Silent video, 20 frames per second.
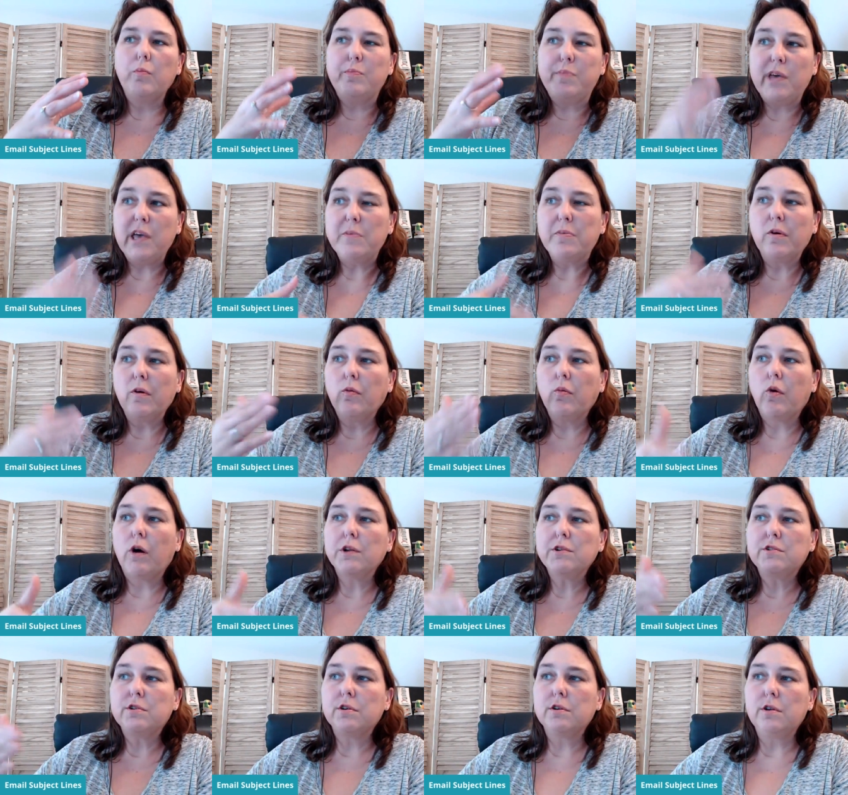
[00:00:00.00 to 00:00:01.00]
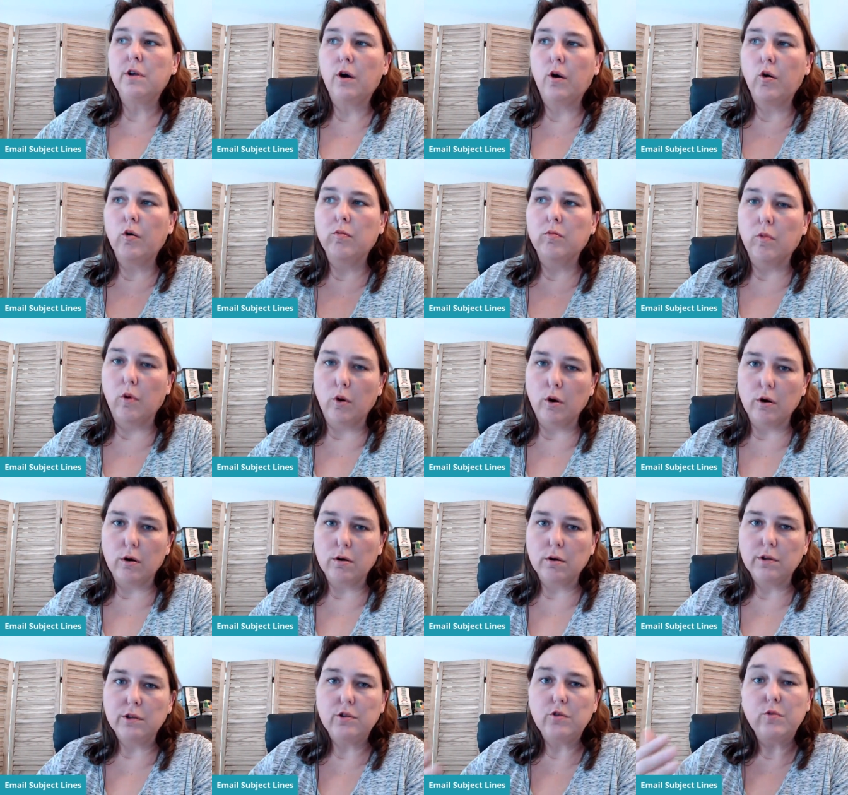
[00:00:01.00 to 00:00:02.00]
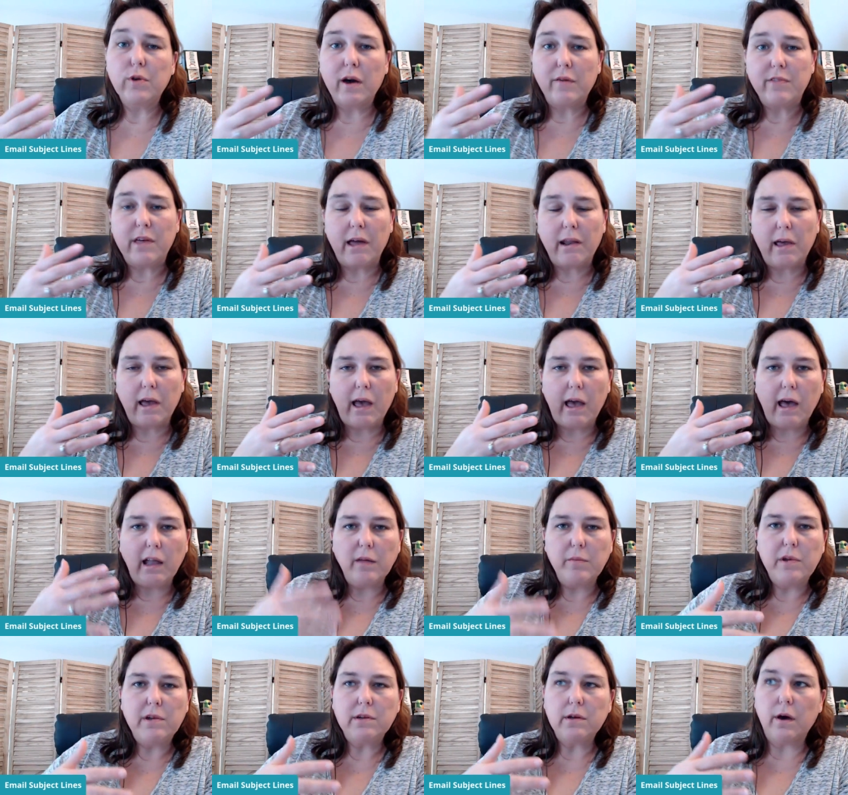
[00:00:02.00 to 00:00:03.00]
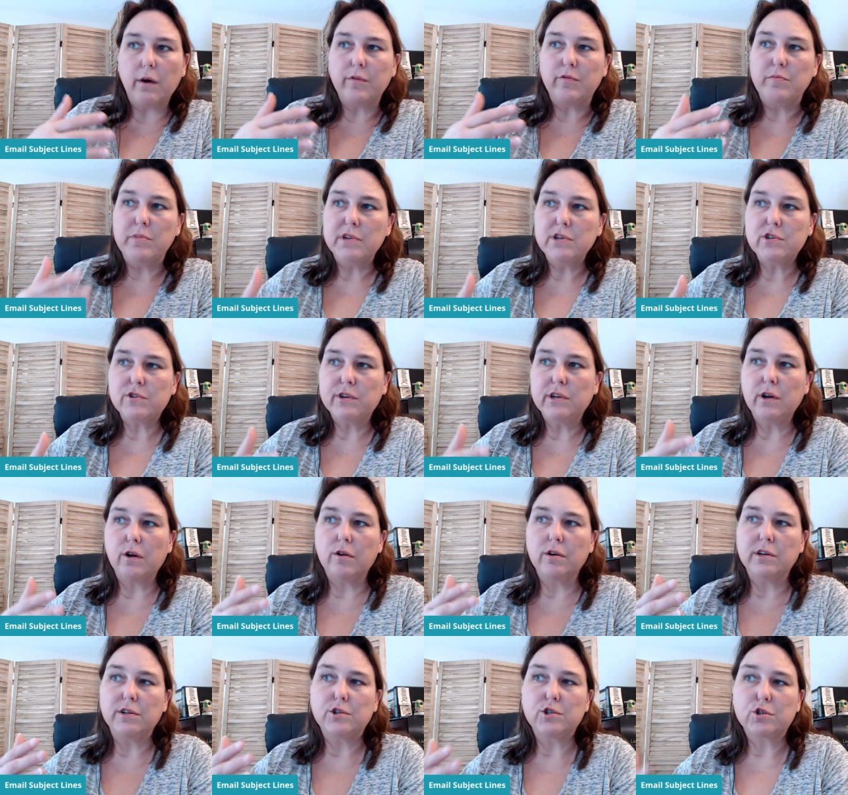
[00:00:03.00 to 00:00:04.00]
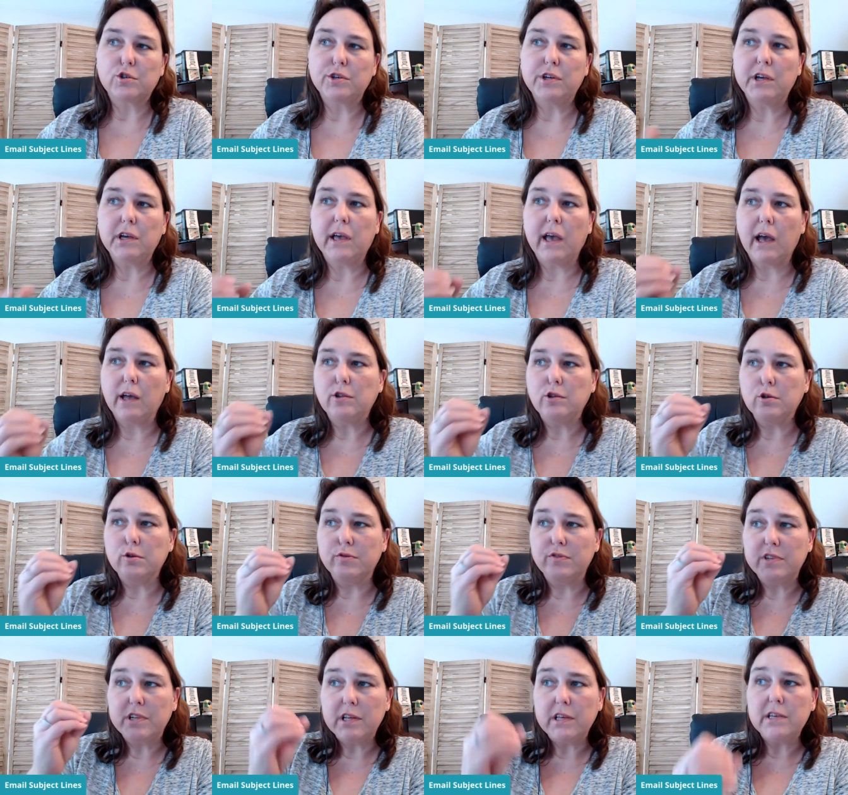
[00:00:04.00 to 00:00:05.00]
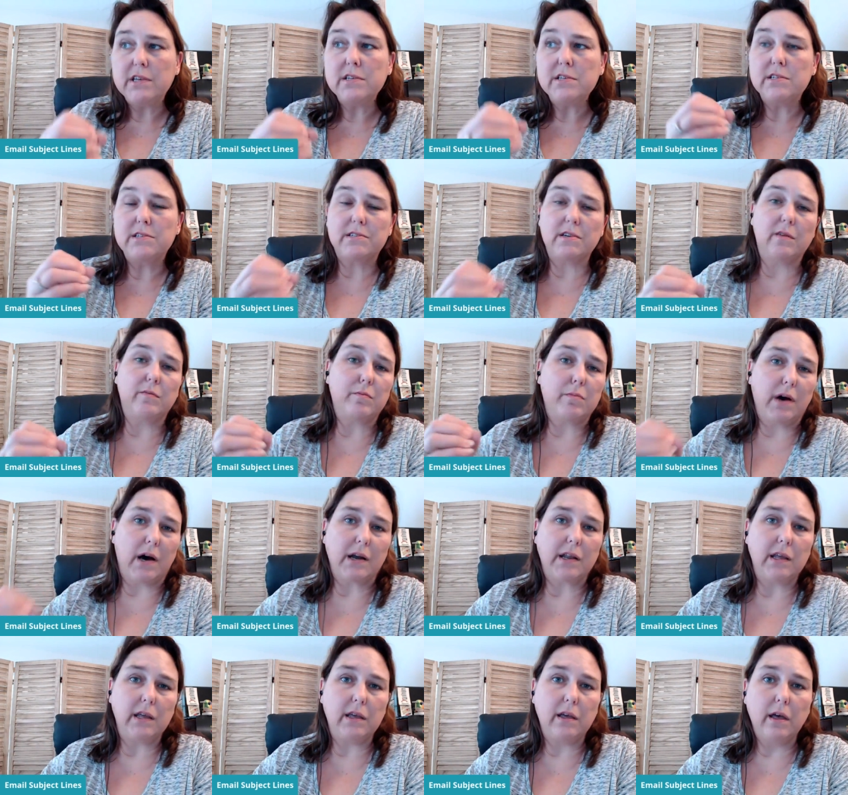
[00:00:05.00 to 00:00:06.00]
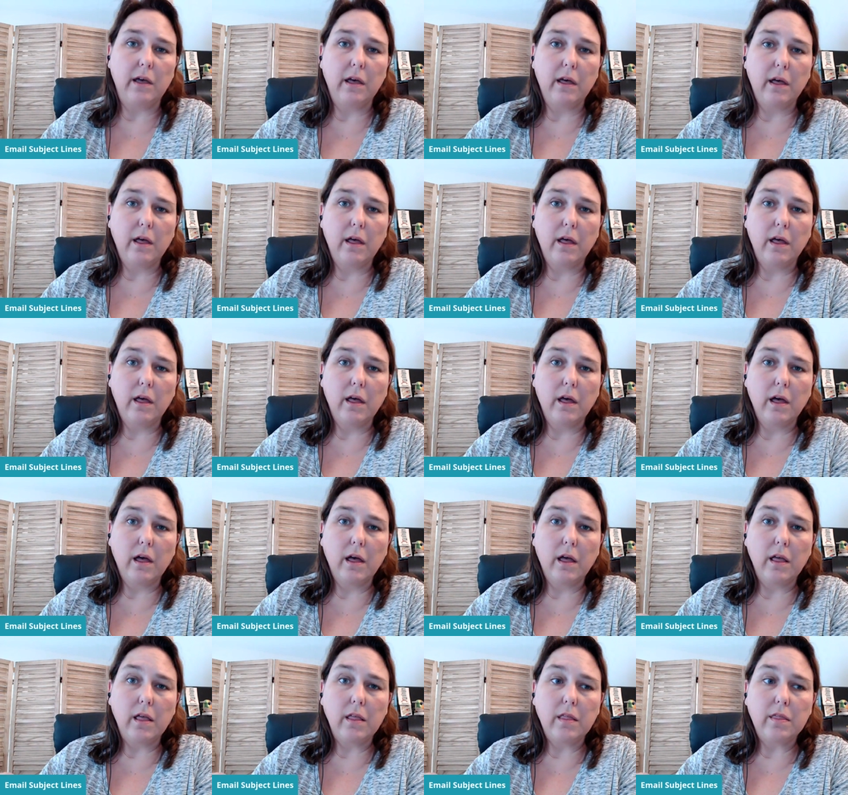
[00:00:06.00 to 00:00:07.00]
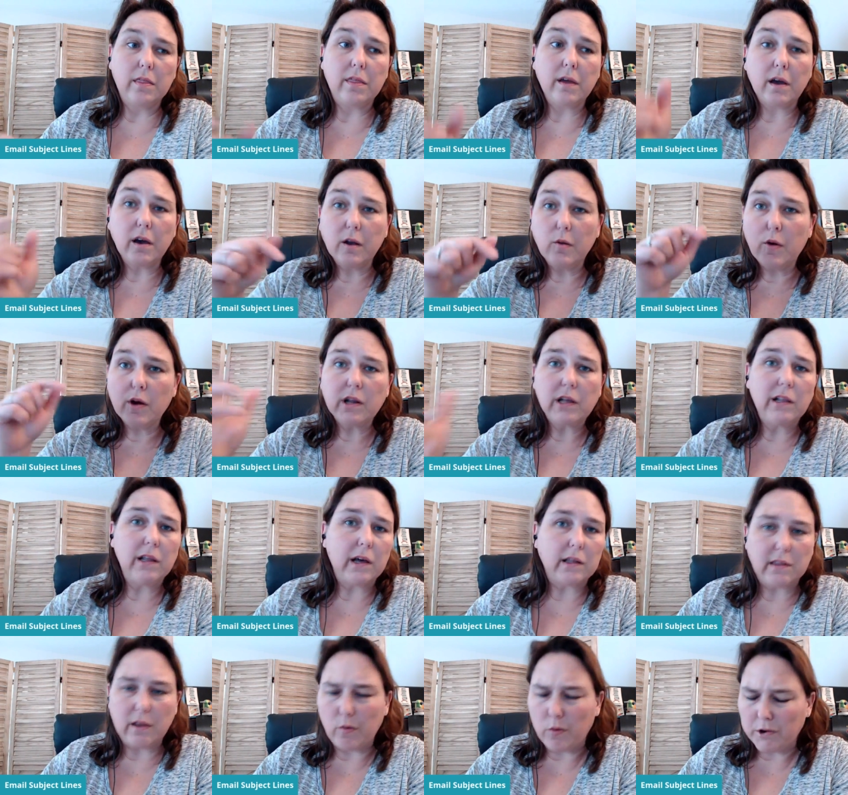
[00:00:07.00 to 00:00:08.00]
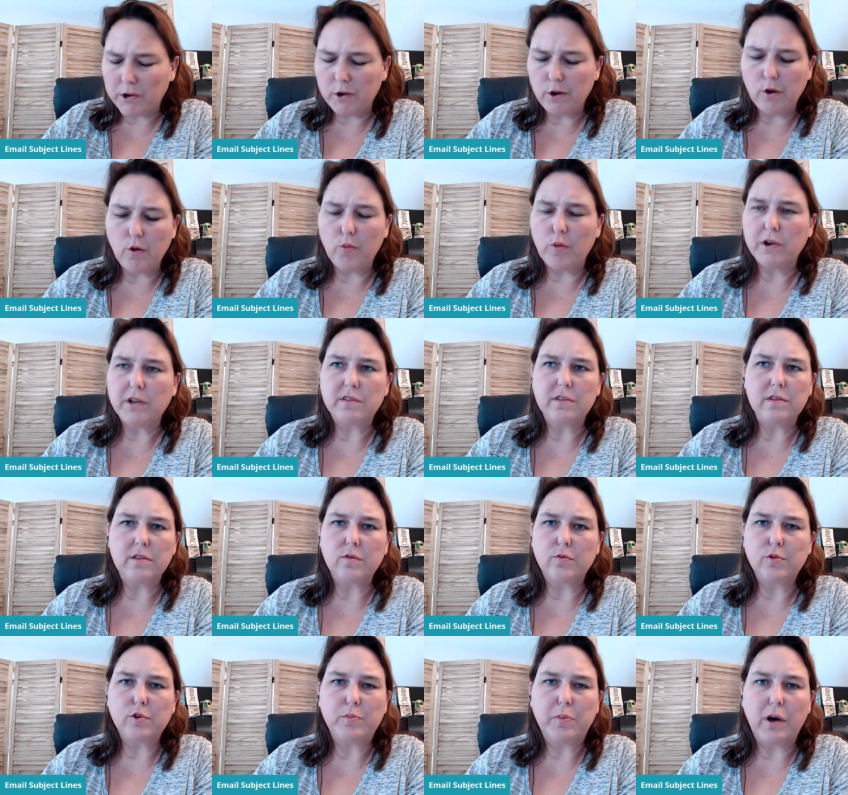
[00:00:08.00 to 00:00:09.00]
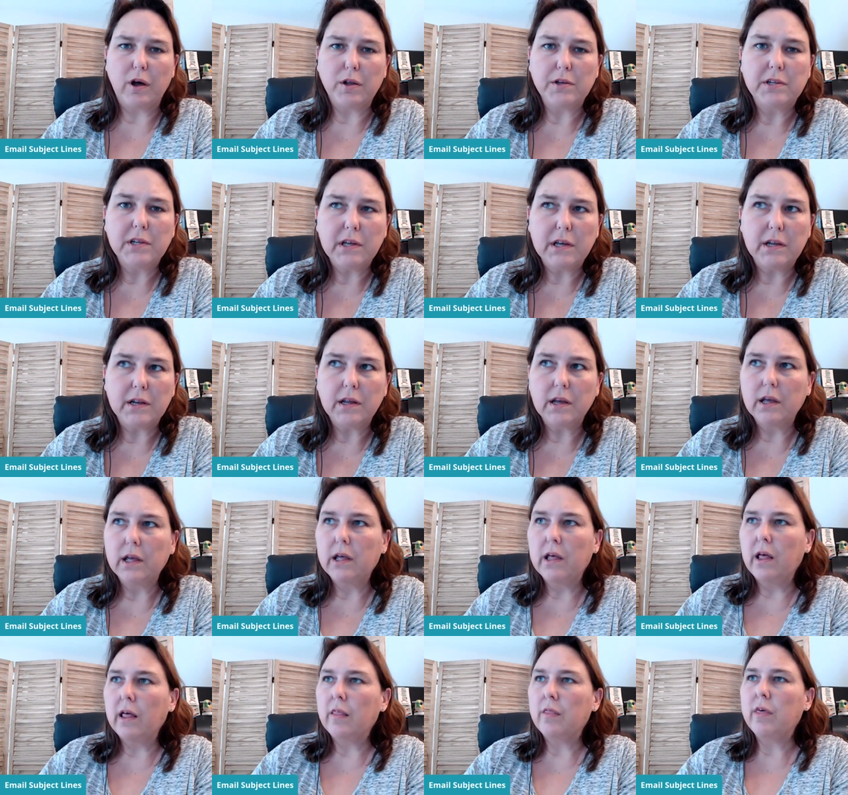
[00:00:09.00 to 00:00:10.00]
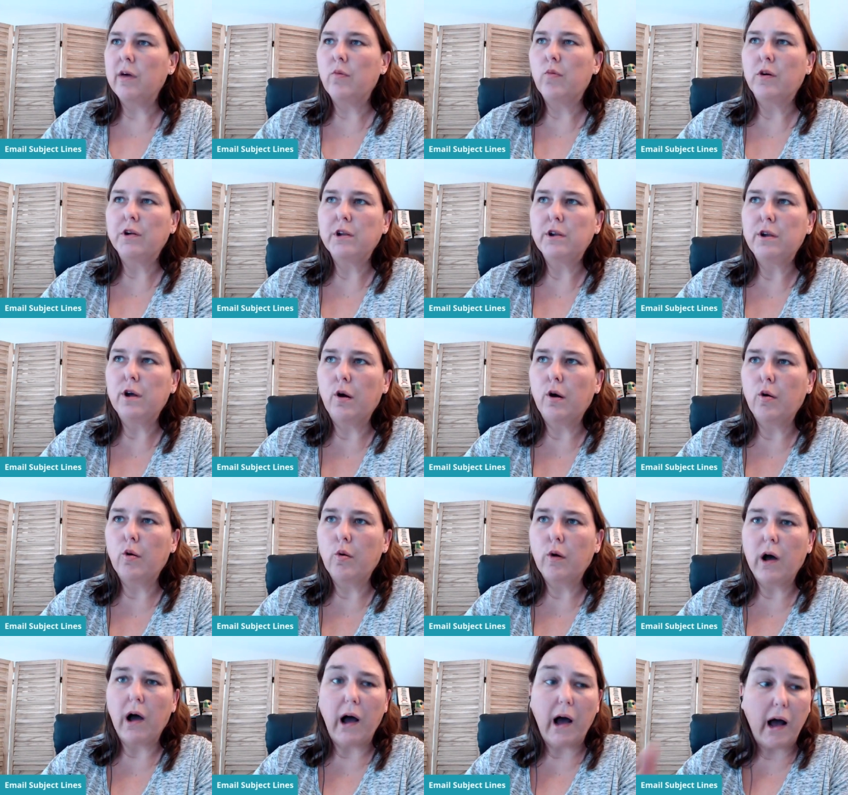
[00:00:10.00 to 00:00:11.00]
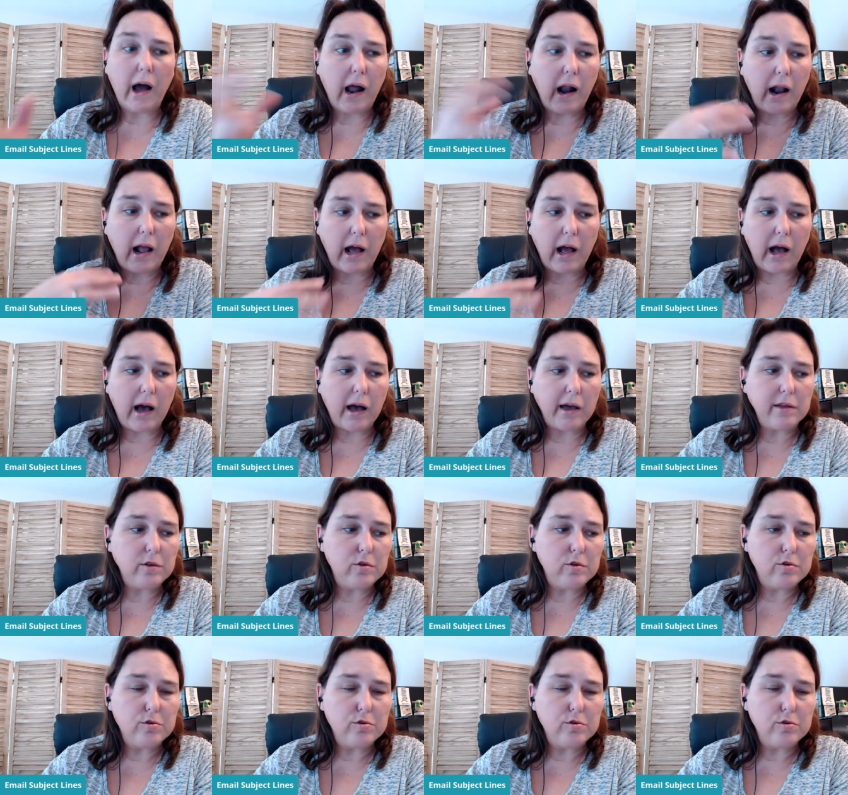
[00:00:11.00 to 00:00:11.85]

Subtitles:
People want to know more. You have that element of mystery or intrigue, and you've teased somebody. They're going to want to click. They want to know what is it that RuPaul did. They want to know. I've